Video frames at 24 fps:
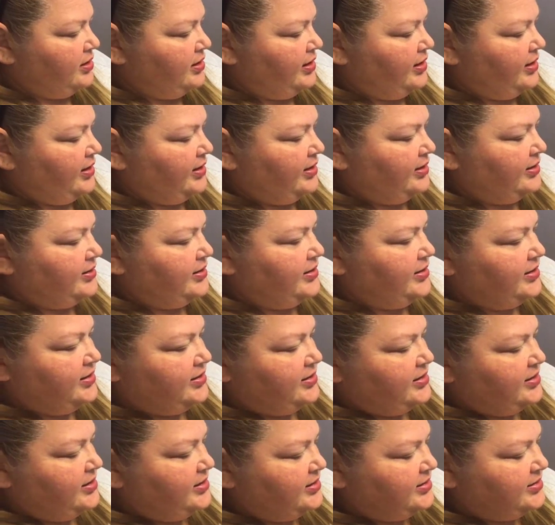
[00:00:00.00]
and it
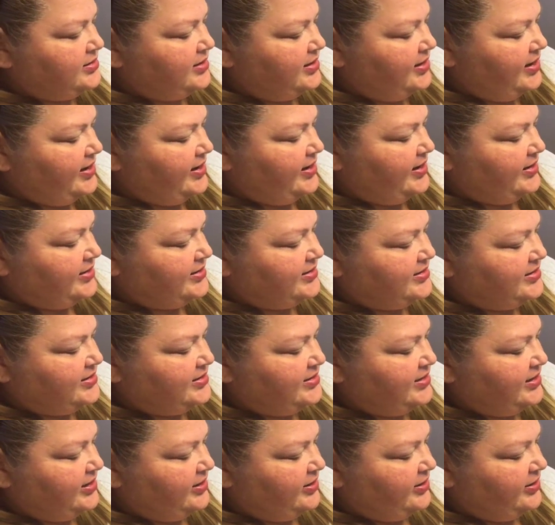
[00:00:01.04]
is like a
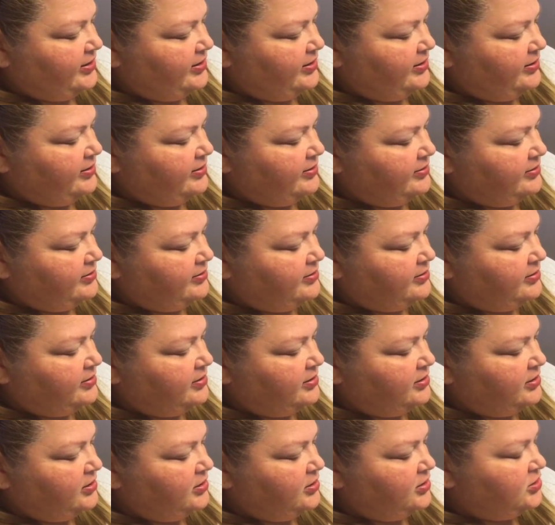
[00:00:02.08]
sticker.
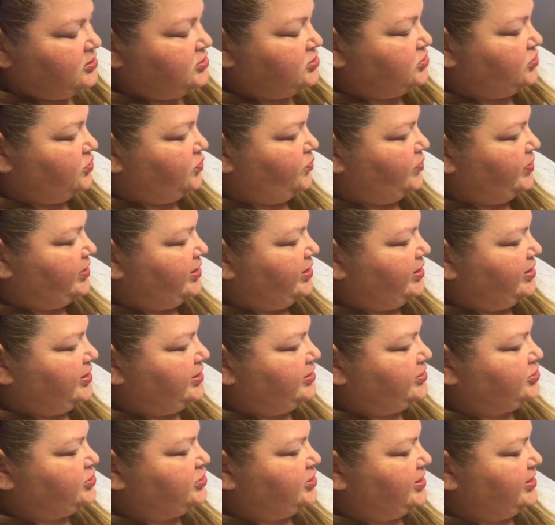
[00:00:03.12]
So we
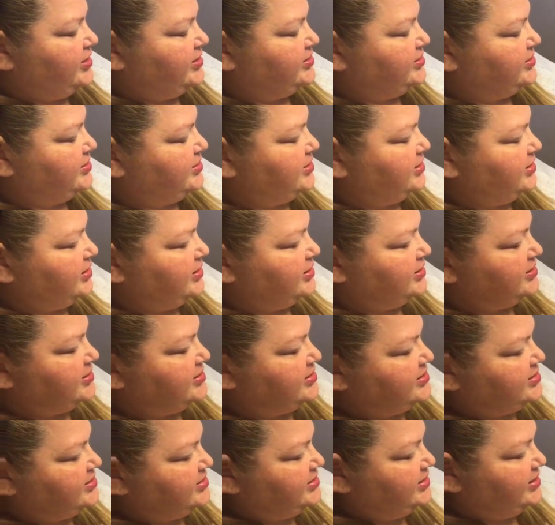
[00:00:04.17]
can just
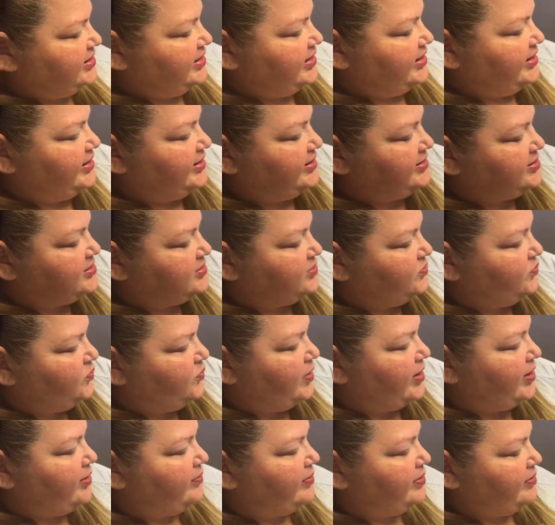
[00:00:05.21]
stick it
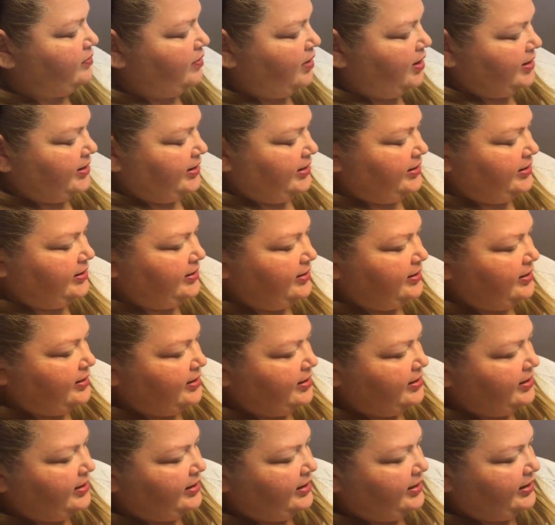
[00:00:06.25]
where we want it.
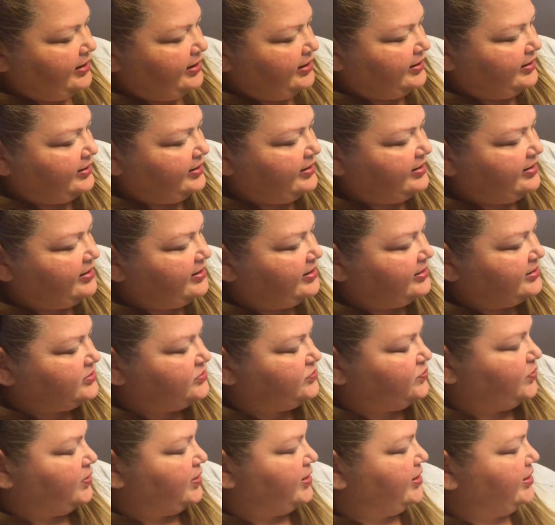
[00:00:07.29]
And
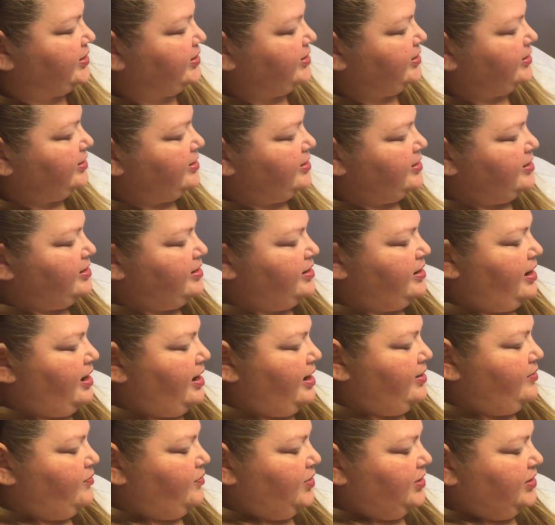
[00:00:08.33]
this one
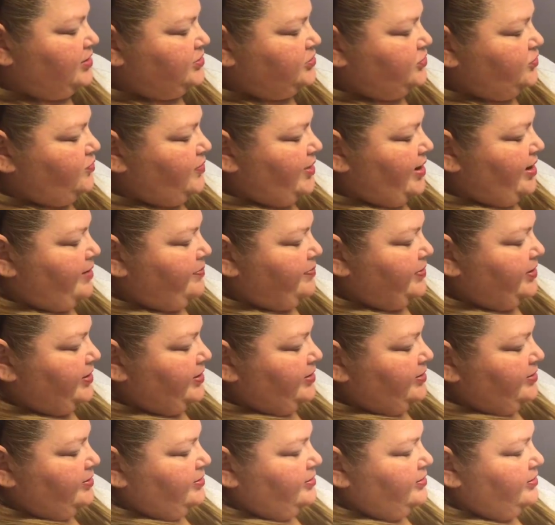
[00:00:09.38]
I want to wrap
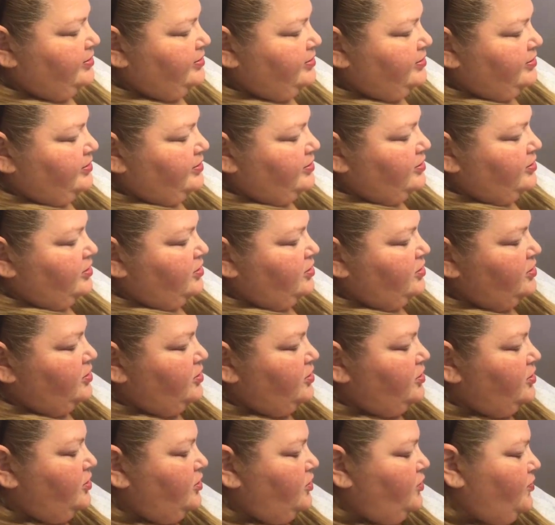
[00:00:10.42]
it
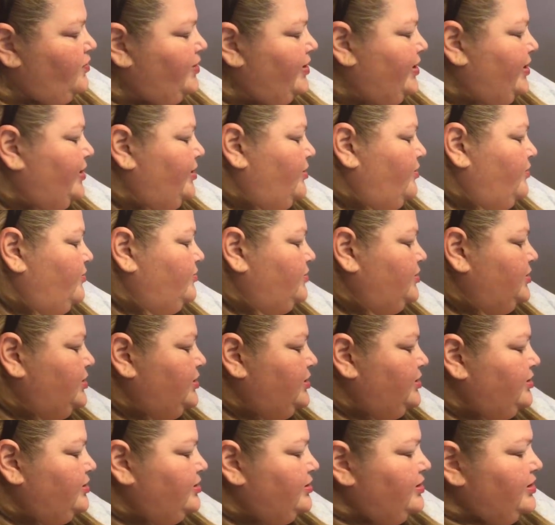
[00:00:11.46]
around.
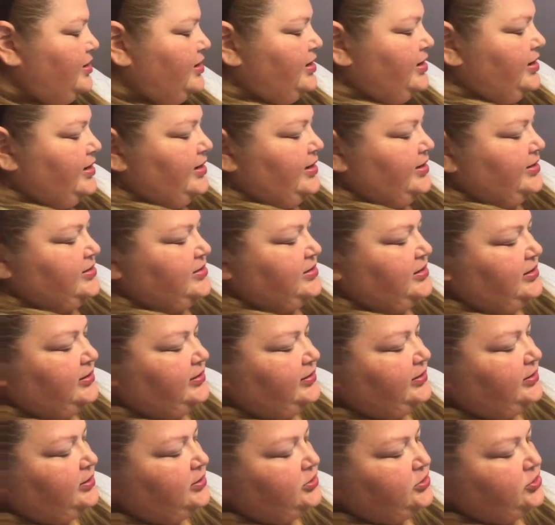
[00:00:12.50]
It's a
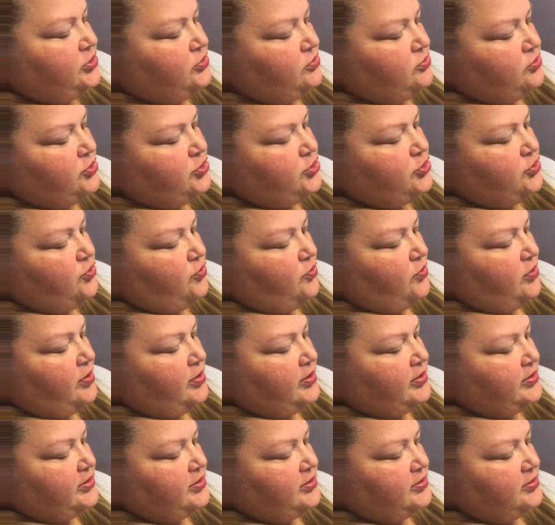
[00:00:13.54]
little too
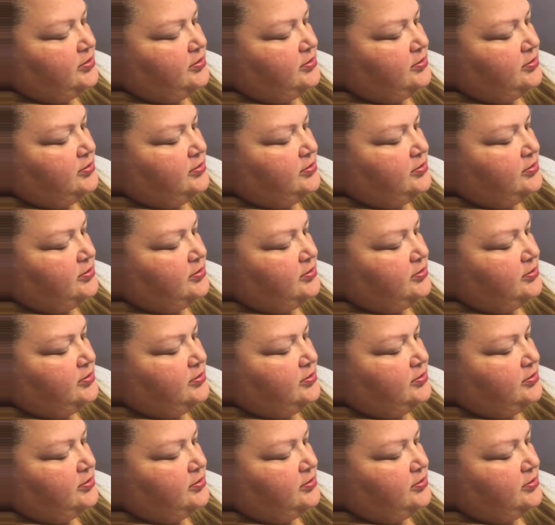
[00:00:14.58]
short,